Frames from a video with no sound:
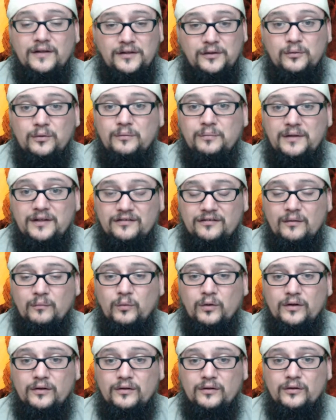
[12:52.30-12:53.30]
then you would be
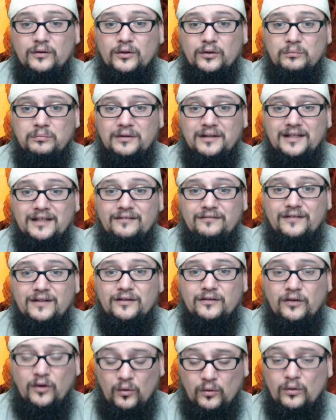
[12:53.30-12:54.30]
someone who
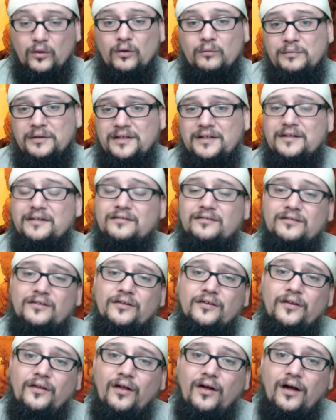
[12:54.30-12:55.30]
believed in total obedience
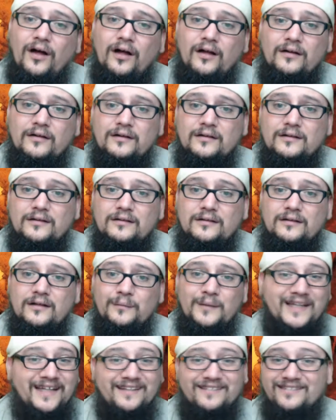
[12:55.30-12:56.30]
to the law.
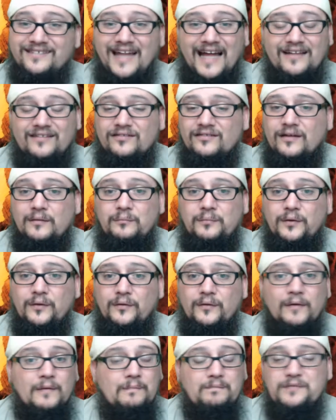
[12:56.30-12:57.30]
I mean, it's that
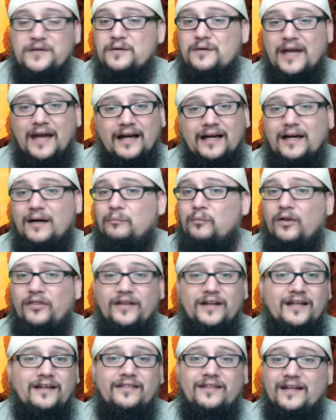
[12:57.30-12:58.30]
simple. You can't come
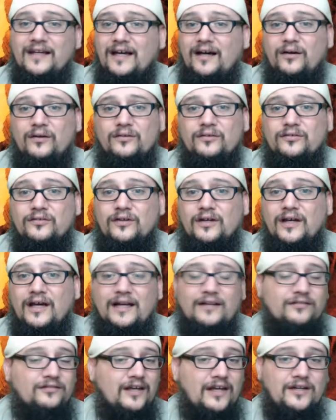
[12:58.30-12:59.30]
with anything else
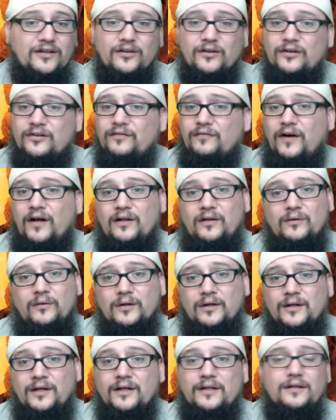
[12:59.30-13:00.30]
and say you're his
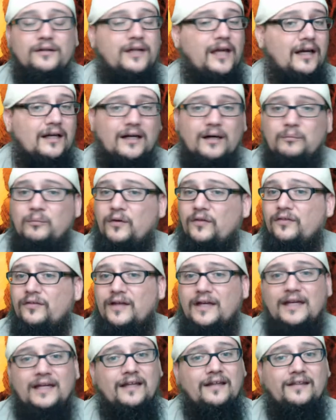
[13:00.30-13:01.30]
follower. You can't come
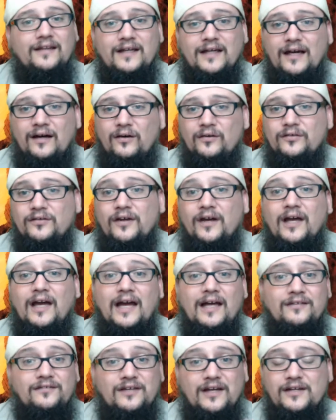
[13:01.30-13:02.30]
with anything else
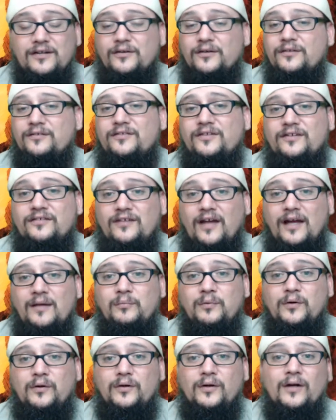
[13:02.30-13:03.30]
and say you're his
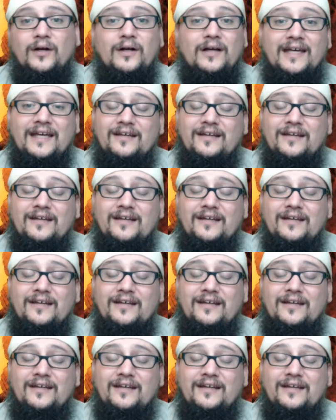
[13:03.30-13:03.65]
disciple.